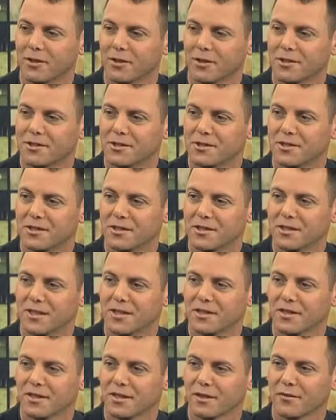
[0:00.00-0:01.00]
Conor,
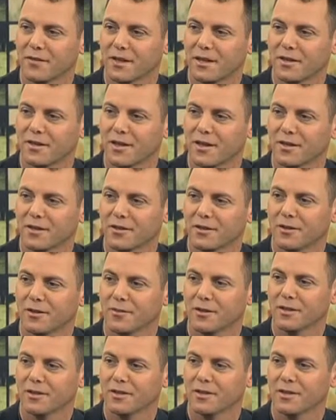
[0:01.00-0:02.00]
certainly sounds like a fascinating
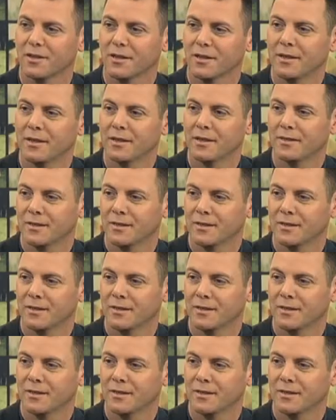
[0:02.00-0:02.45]
conference.